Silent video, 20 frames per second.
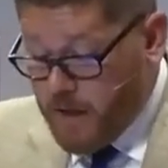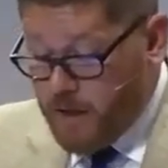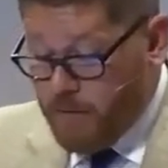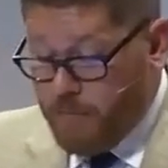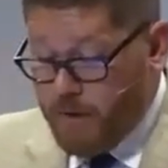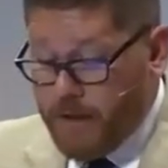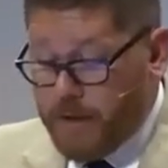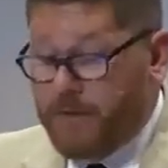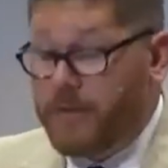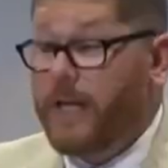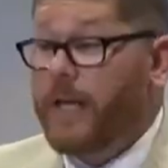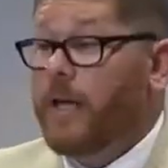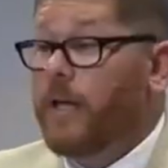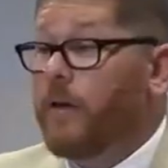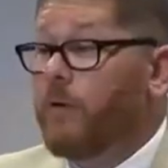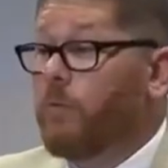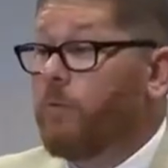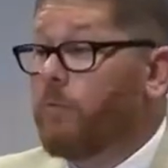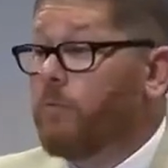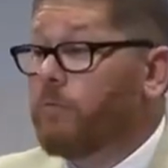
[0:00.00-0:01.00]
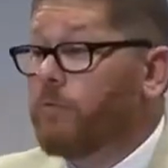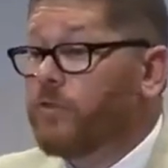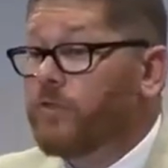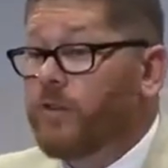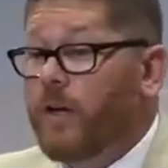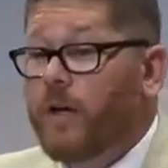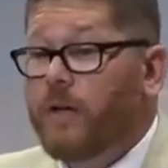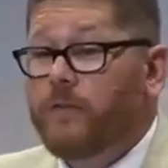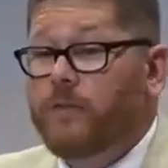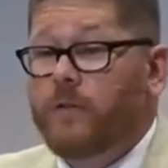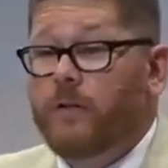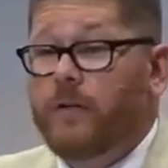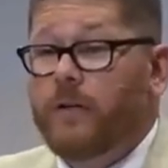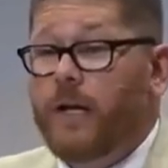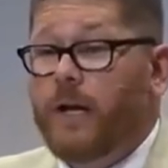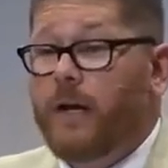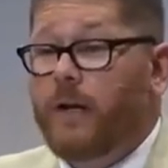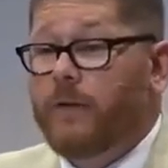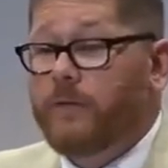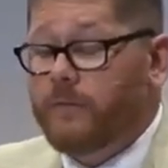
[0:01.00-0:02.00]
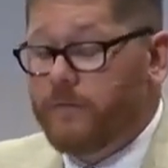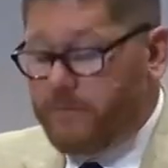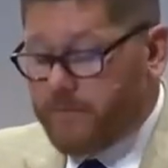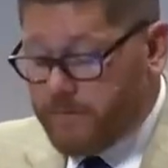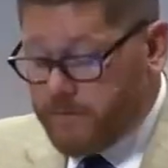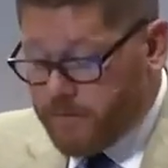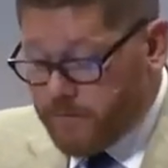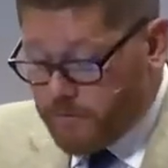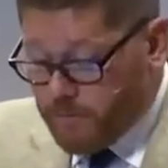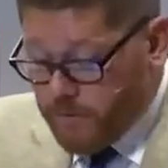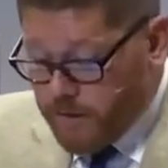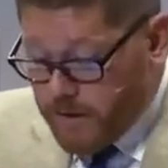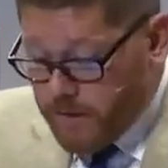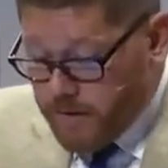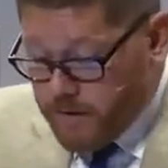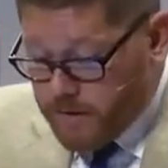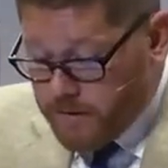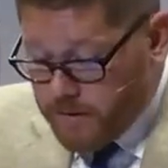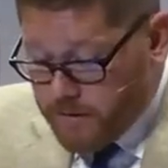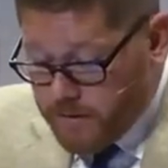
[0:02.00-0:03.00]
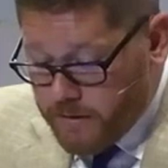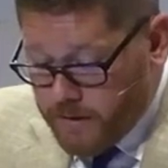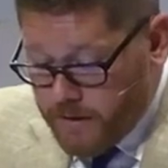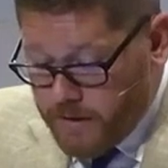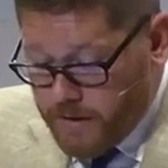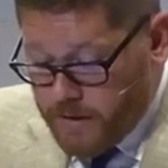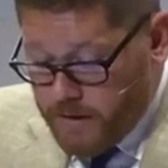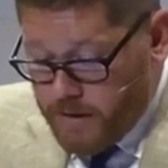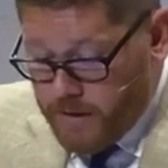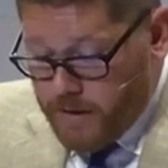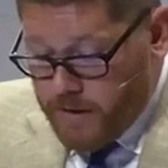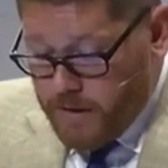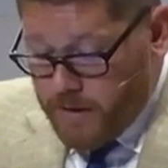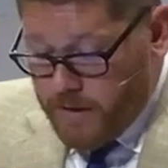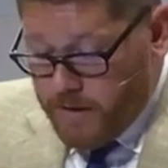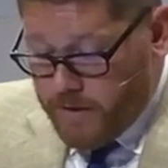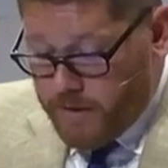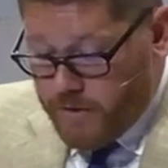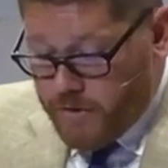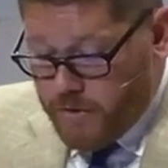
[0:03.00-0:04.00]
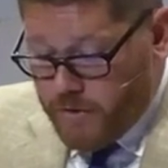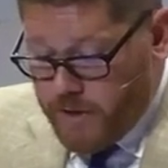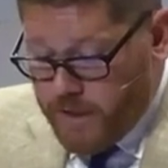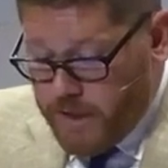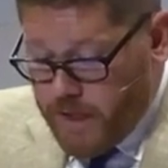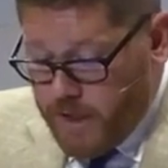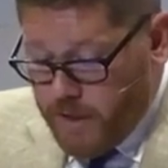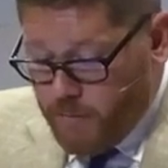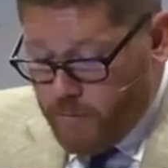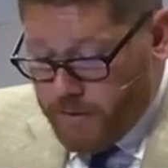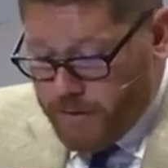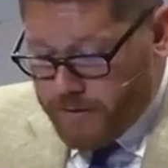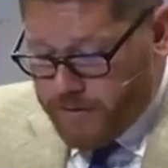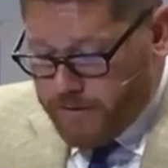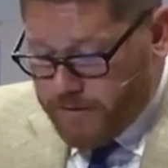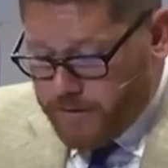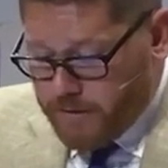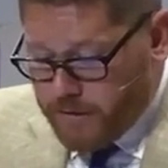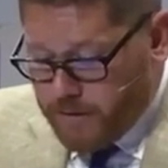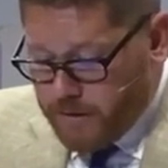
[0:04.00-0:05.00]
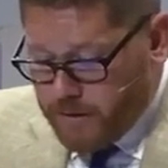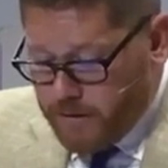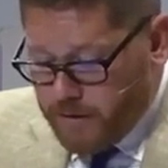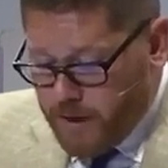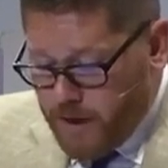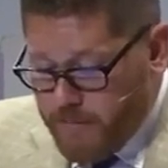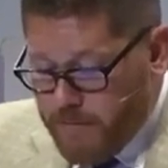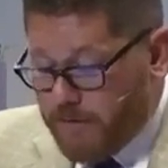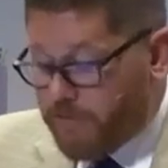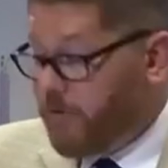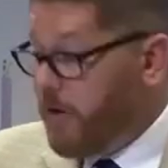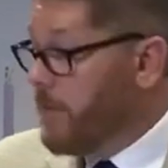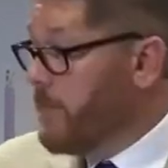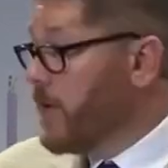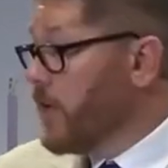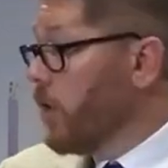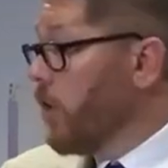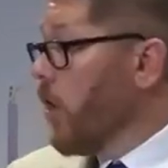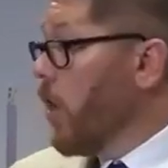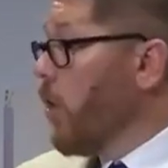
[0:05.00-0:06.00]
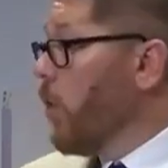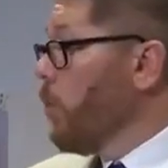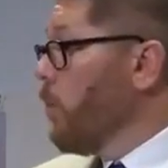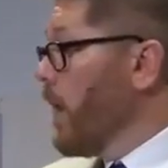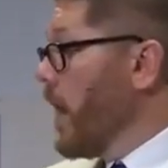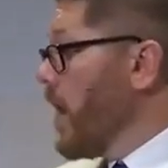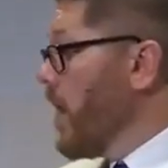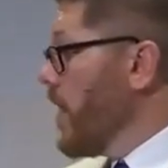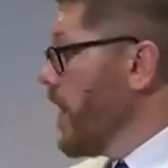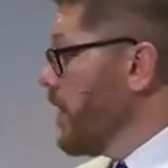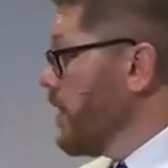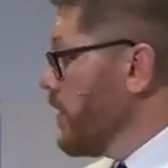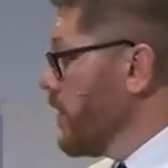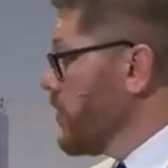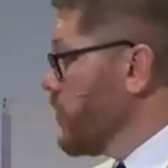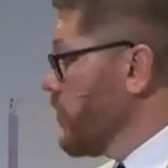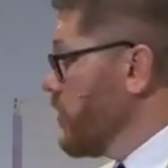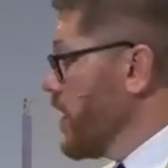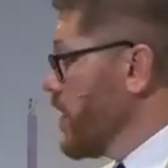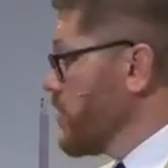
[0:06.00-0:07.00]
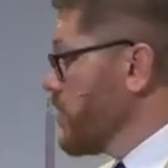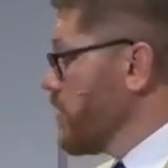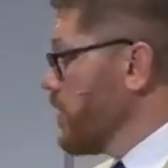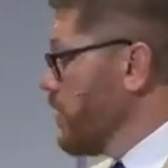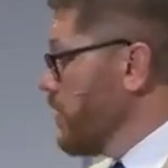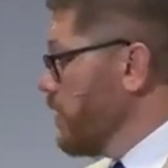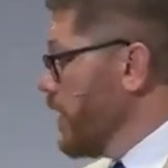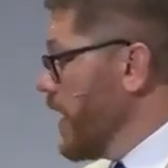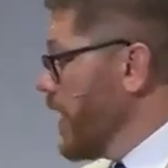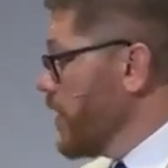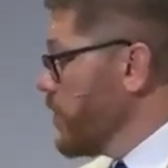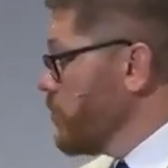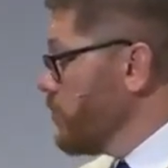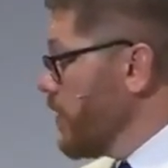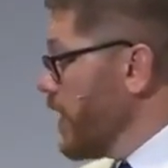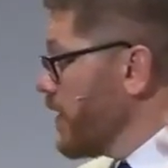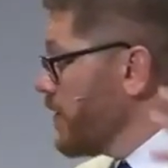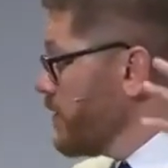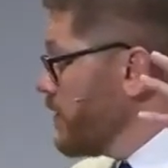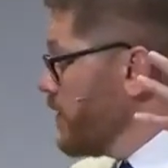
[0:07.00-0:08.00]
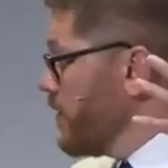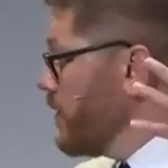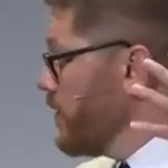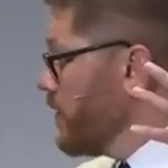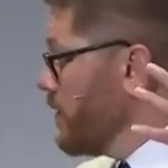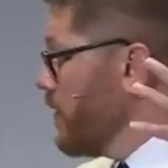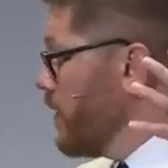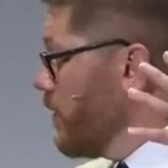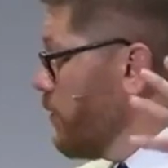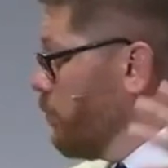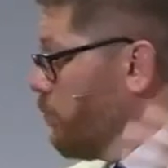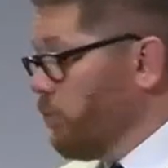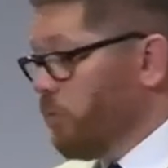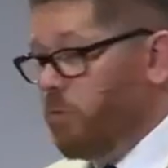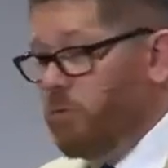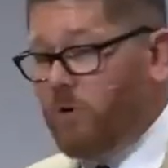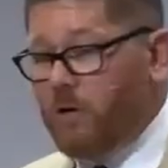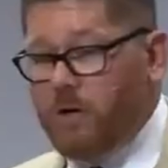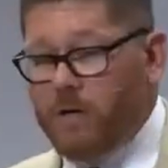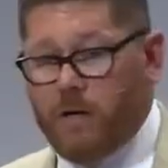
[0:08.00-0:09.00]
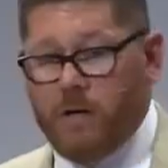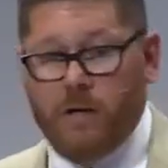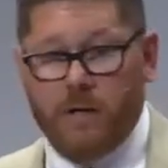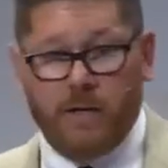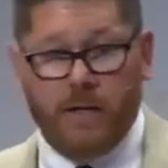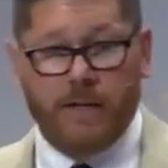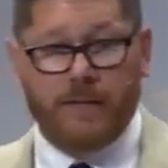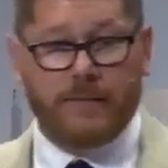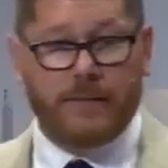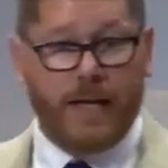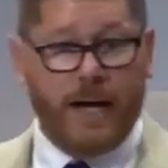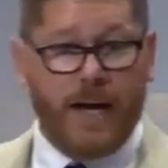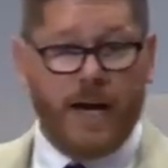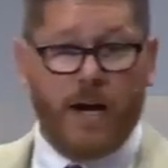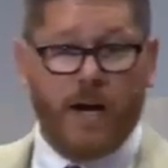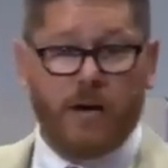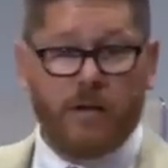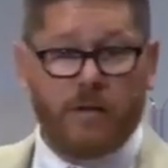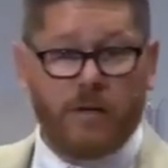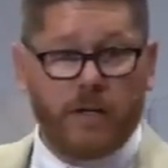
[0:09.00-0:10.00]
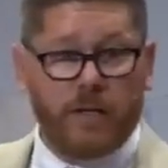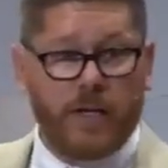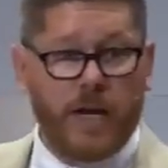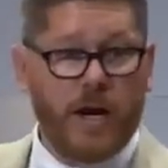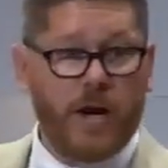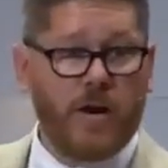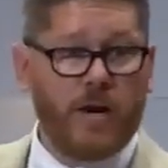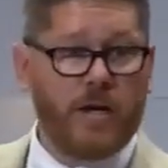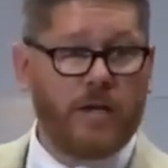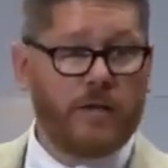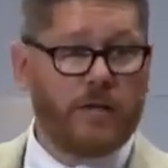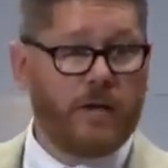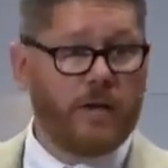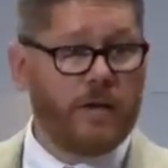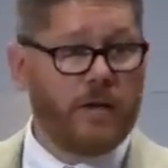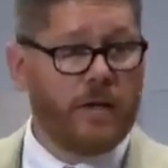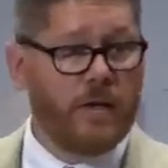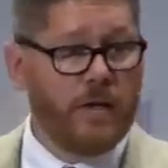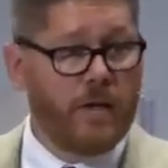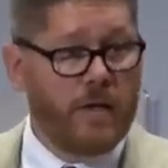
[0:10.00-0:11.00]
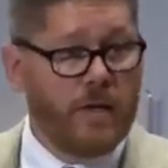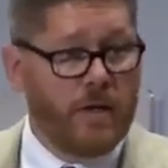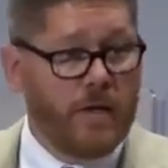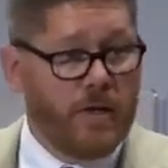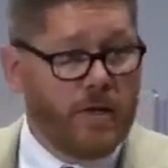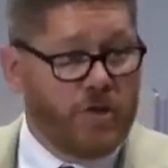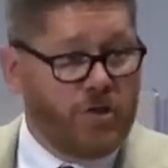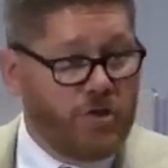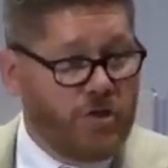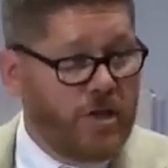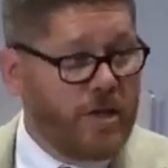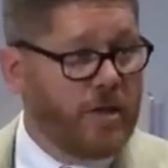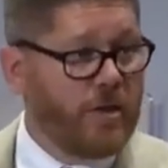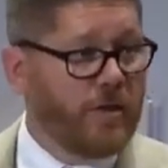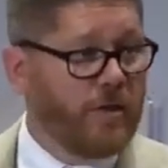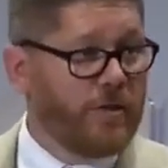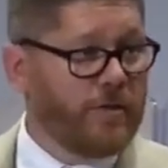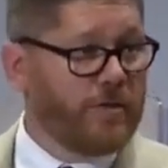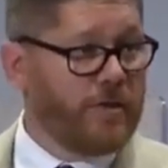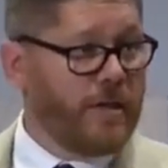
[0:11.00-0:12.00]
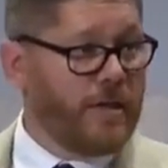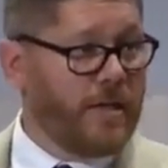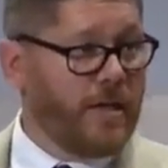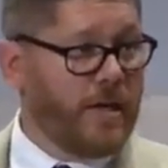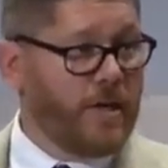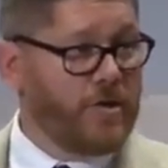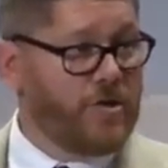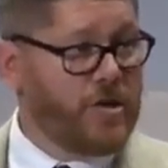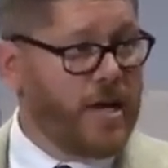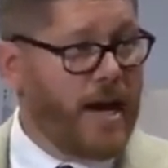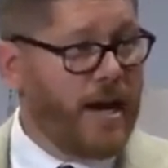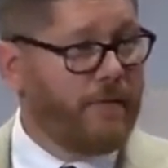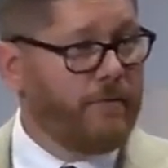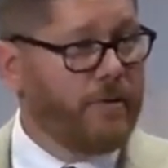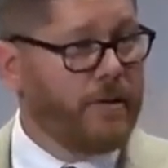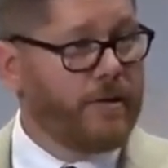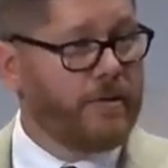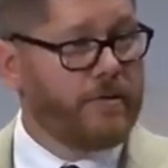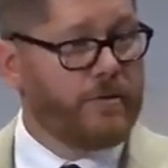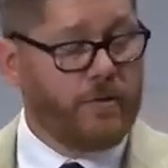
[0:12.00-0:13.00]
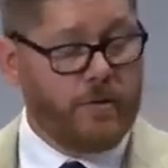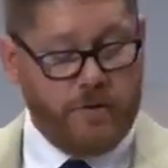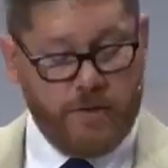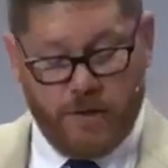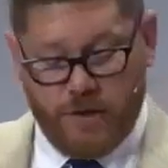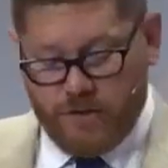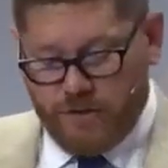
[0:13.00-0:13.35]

But they sauntered out to where the shrieking was coming from, and they're all wearing their traditional headdresses, their war attire. They're carrying their shields and their javelins or their